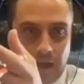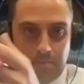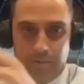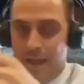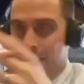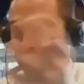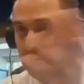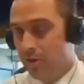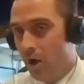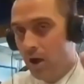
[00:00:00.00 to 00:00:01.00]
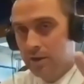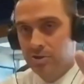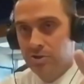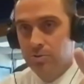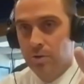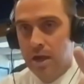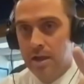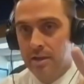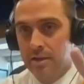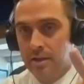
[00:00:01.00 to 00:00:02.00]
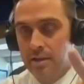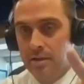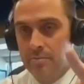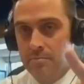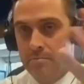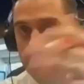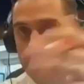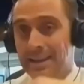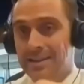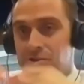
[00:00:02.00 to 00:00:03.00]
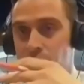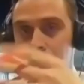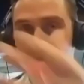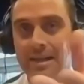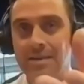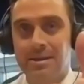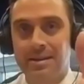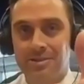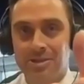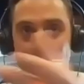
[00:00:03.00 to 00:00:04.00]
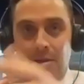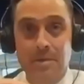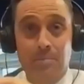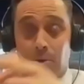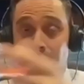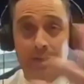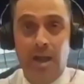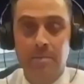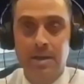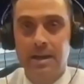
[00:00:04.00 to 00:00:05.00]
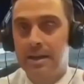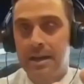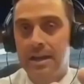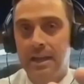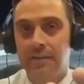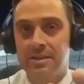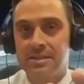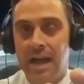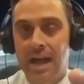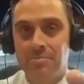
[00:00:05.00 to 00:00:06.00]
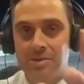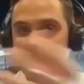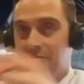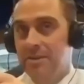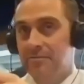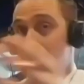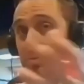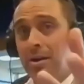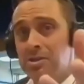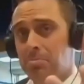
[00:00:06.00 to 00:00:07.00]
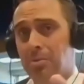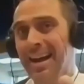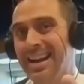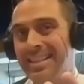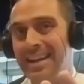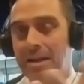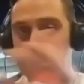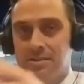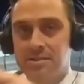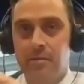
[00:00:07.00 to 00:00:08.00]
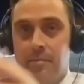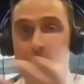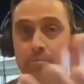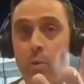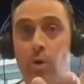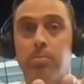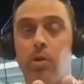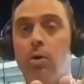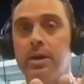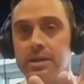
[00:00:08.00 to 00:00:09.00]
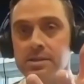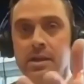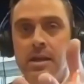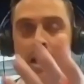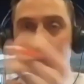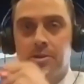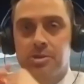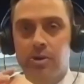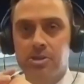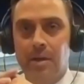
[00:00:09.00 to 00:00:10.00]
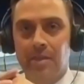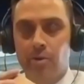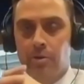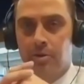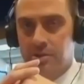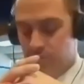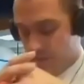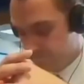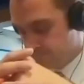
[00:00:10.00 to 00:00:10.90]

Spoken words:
plan or thought to making these stores limit just how many people can come in at any given time? Does the 50 plus apply to that? I mean, some of them have more employees. I'm just curious about your thoughts on it.